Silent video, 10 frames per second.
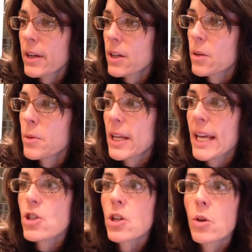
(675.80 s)

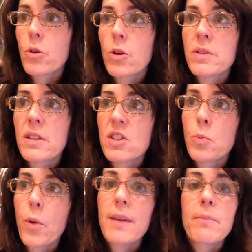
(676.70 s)
communication groups
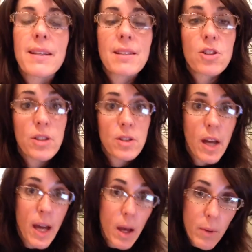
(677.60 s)
spread messages
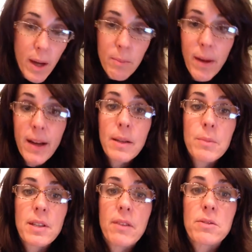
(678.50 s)
among
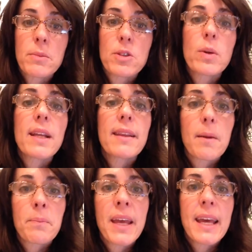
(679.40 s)
themselves and between
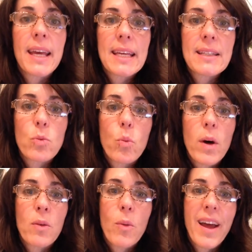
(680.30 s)
them is
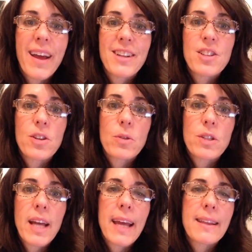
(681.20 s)
one way to
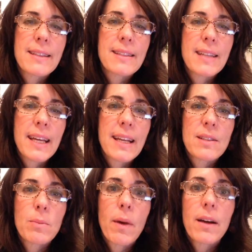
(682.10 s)
take the
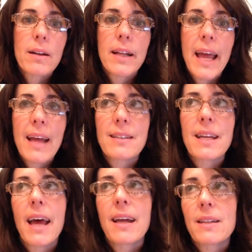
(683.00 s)
stickiness model
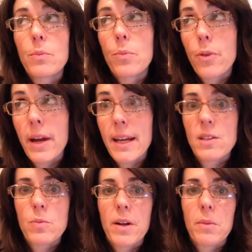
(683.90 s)
and bring
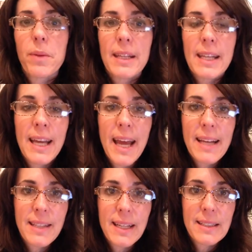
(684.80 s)
spreadability
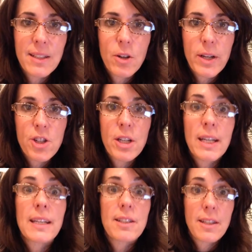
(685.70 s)
as a consideration
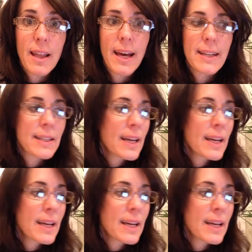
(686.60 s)
into that.